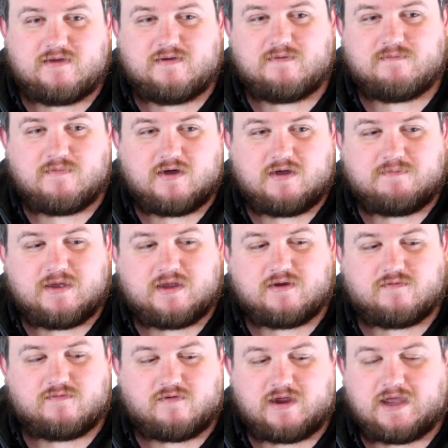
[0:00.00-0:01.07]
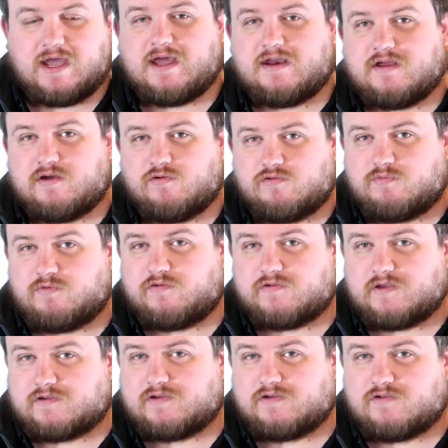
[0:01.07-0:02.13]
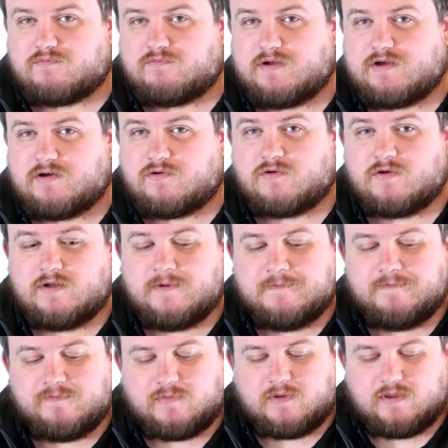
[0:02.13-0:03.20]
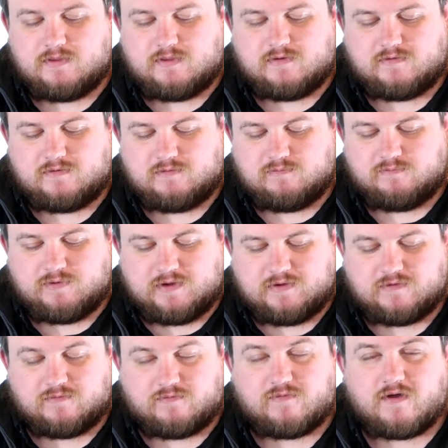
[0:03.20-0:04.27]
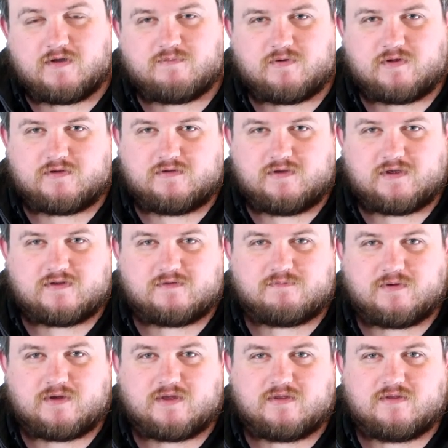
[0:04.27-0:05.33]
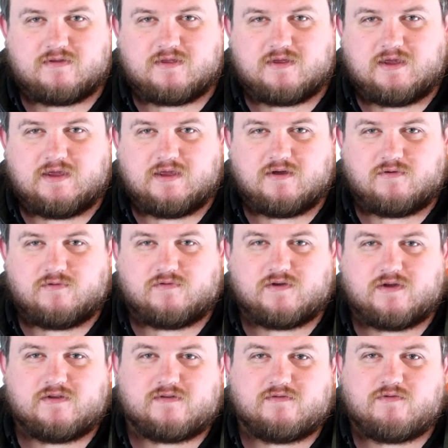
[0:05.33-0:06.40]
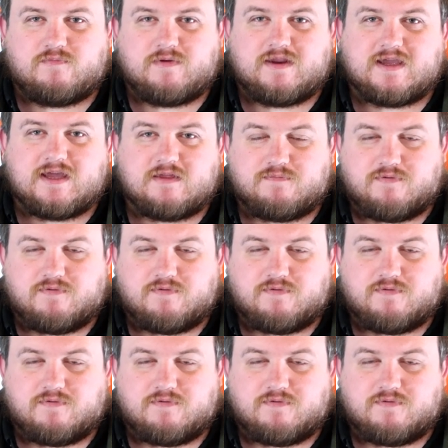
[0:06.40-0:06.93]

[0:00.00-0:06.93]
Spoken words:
in my opinion, a very handholdable 600mm but it's a 5.6, but the alternative would be to get the